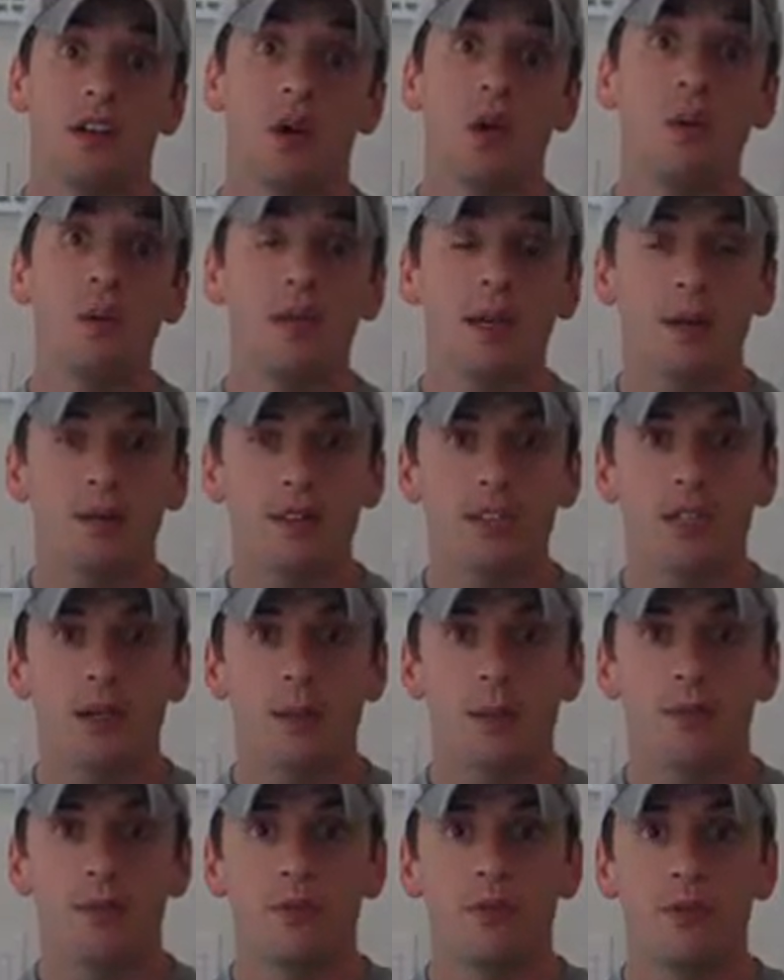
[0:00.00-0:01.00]
Hope that was
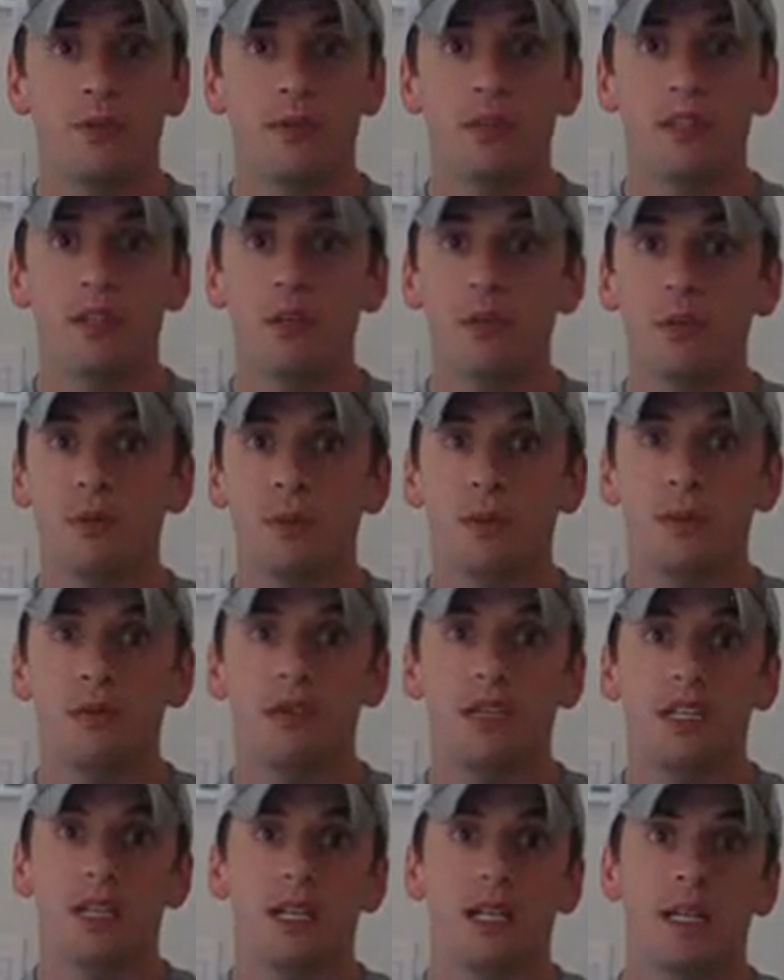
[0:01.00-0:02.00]
helpful. Share it with
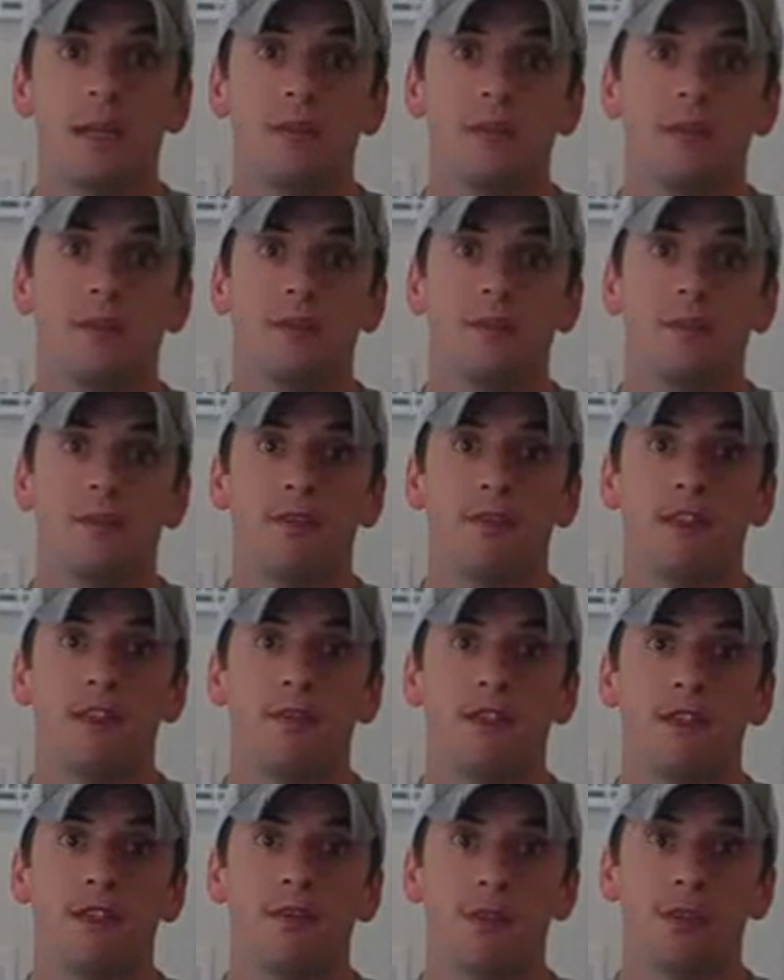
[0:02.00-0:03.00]
your team if
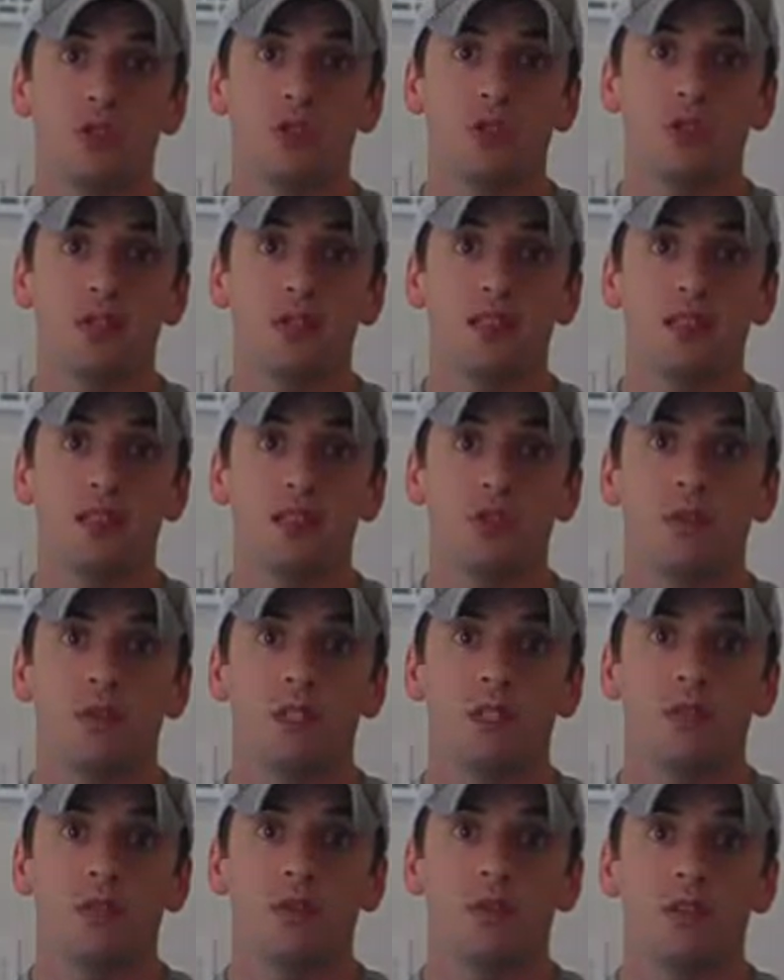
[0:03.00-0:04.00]
they're still struggling in
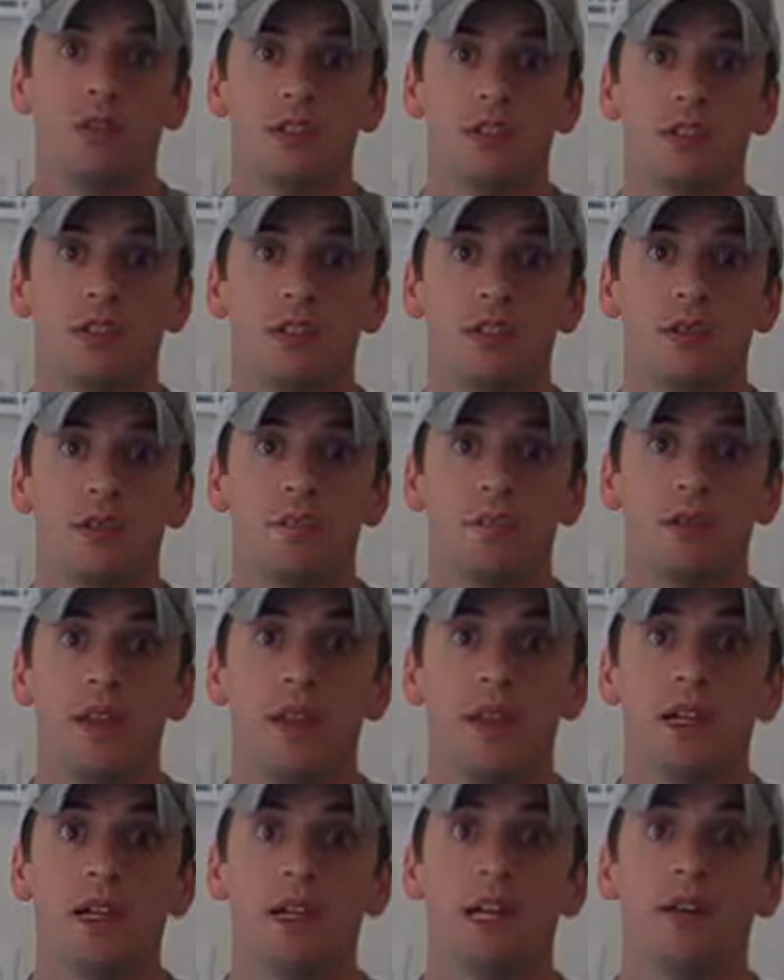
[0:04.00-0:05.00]
those areas too.
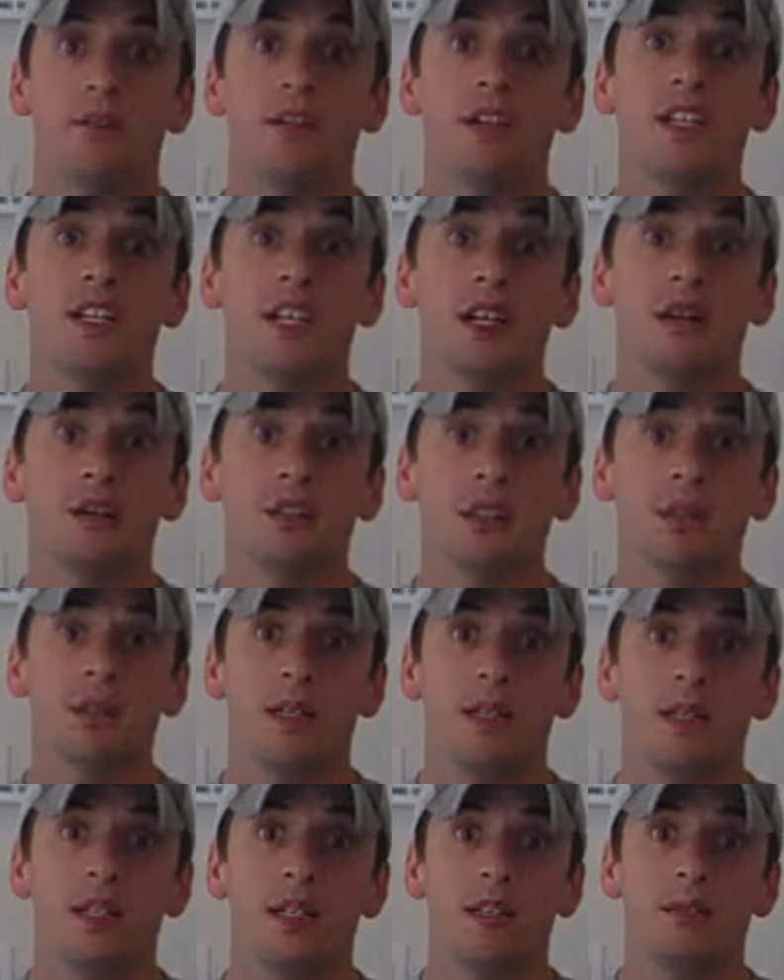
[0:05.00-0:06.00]
And reach out to
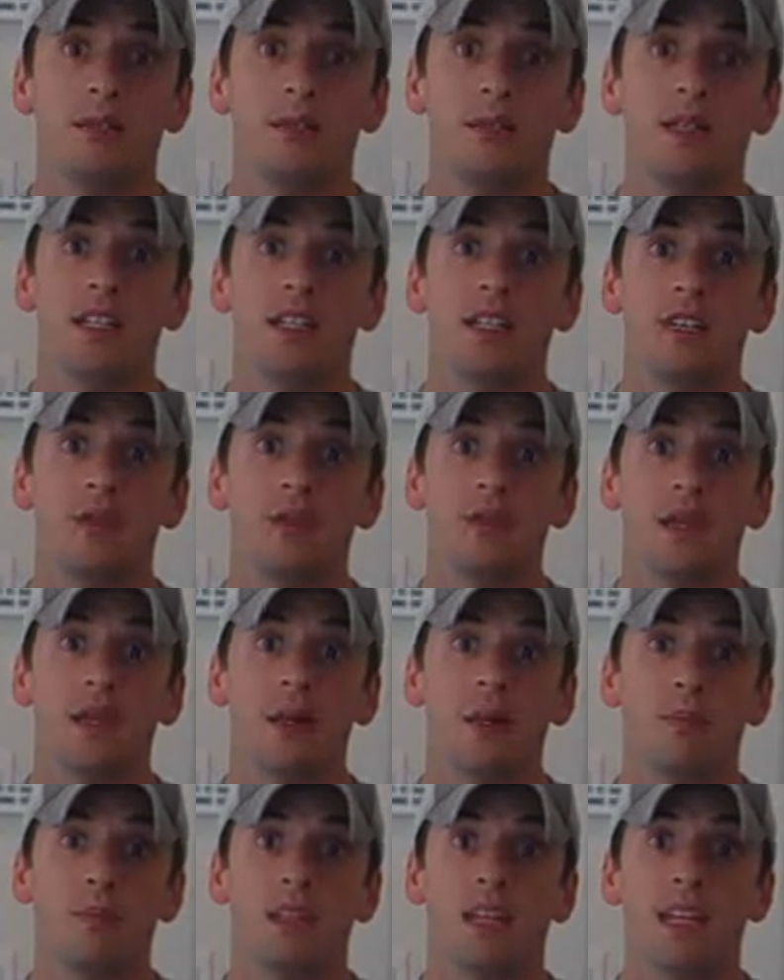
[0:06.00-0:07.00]
me if you need some
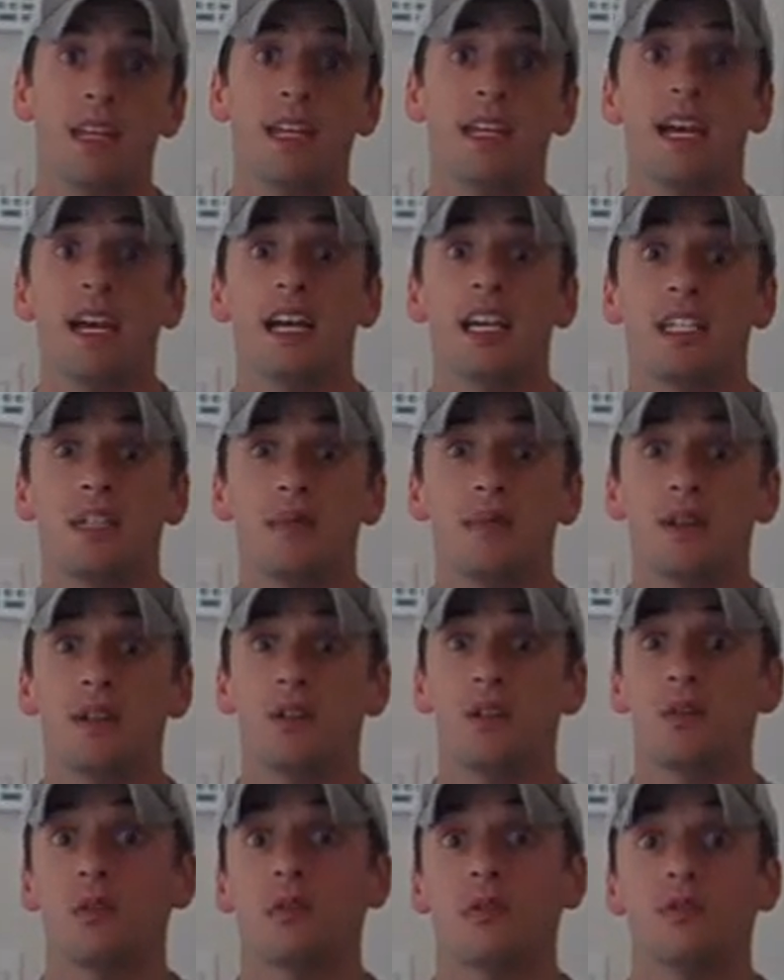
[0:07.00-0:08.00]
help in any
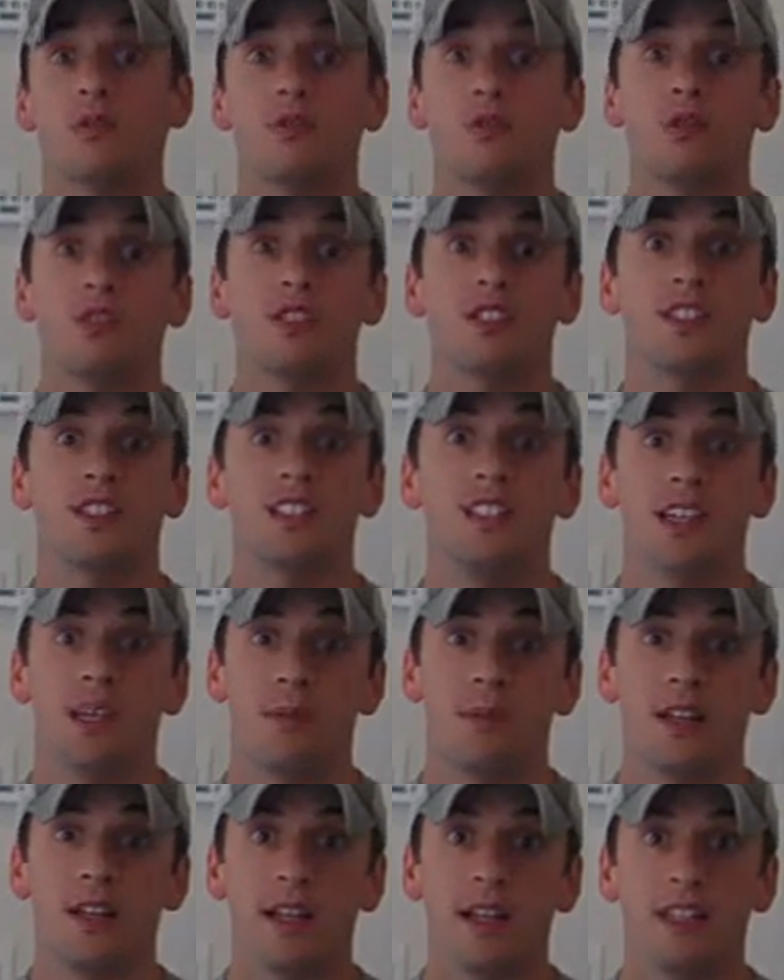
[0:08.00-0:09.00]
aspect of those 4 C's.
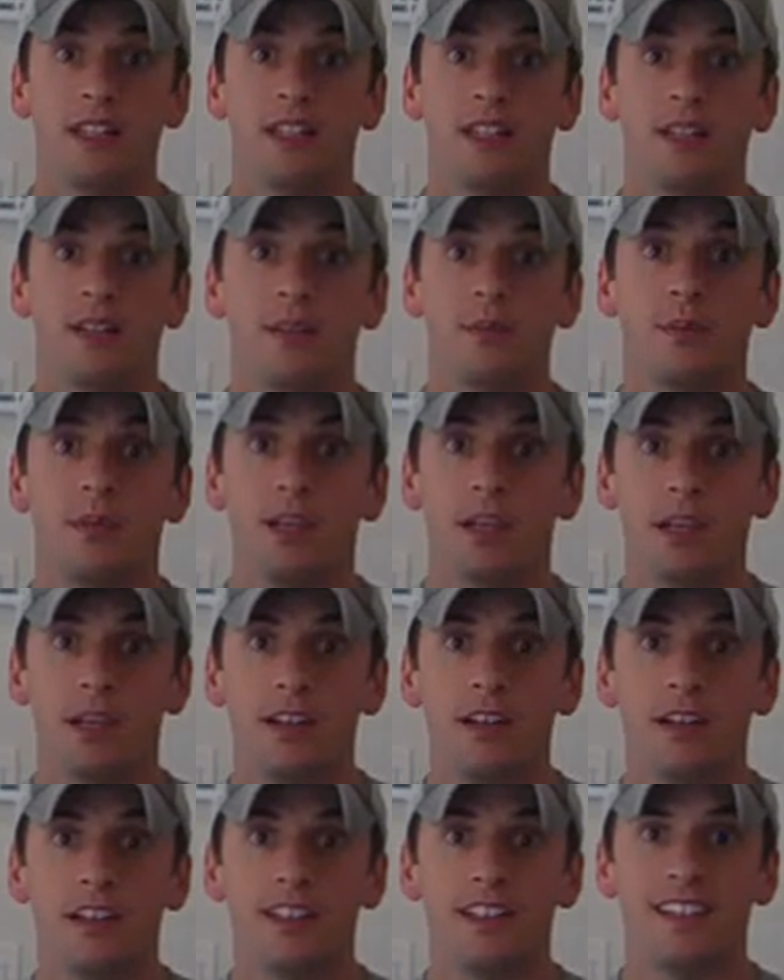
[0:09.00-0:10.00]
I'd be glad to help.
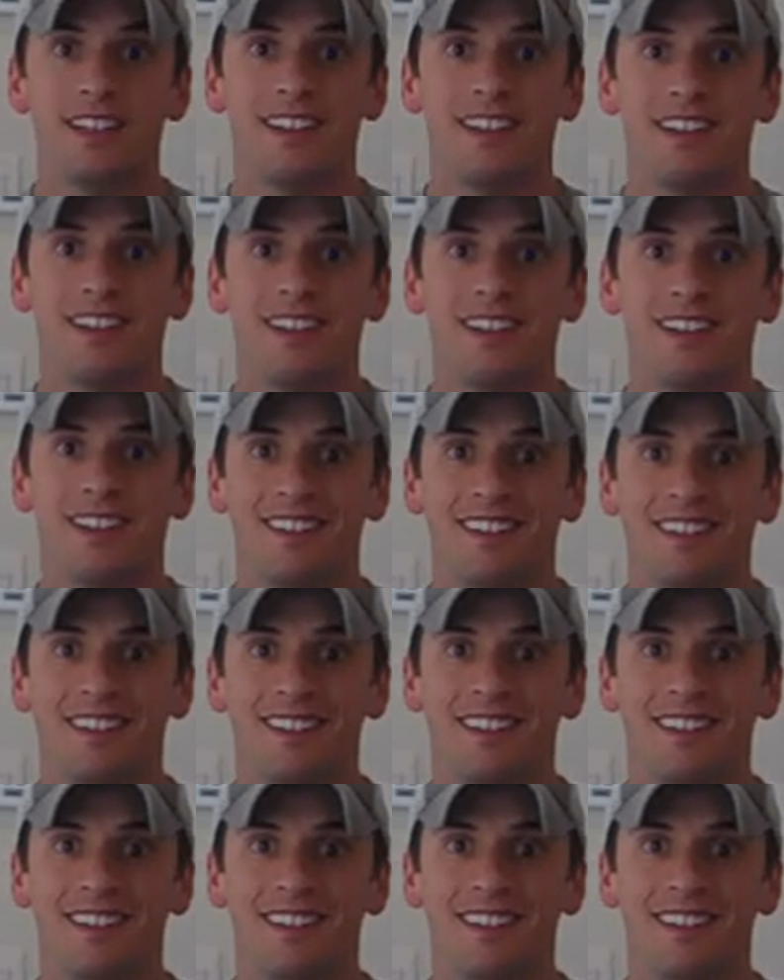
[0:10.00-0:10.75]
Take care.